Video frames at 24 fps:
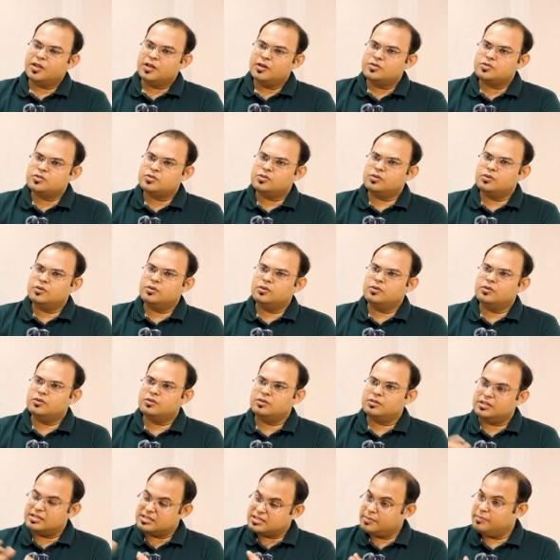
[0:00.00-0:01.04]
So
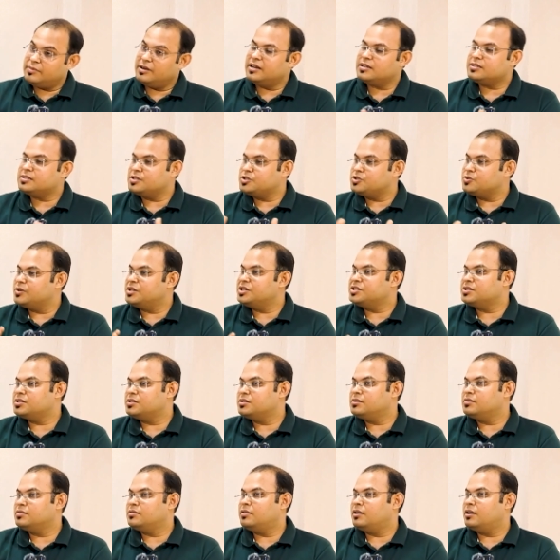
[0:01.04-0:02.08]
the similar
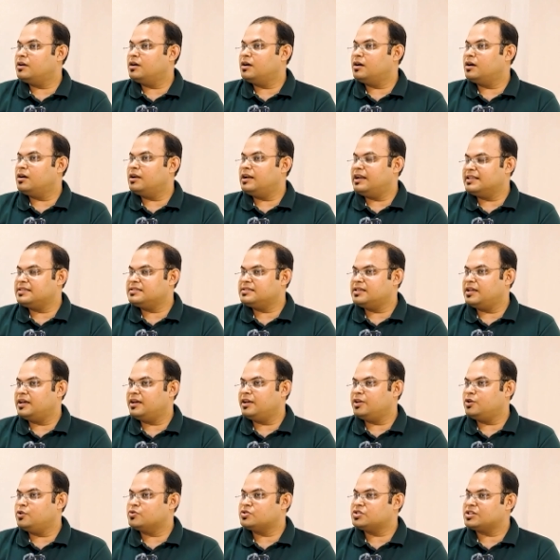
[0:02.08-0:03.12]
situation, let's say
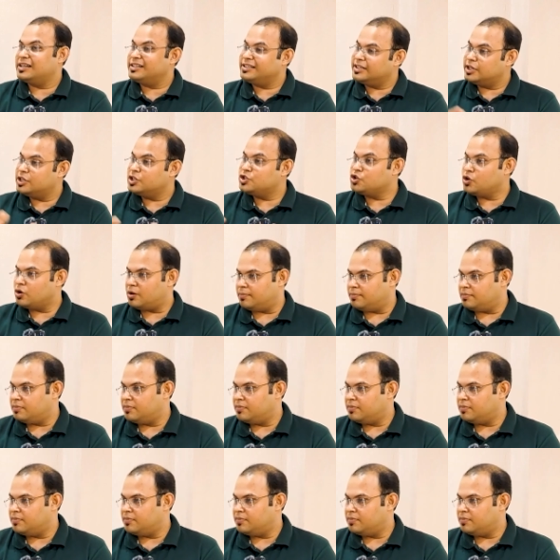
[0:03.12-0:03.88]
you started a job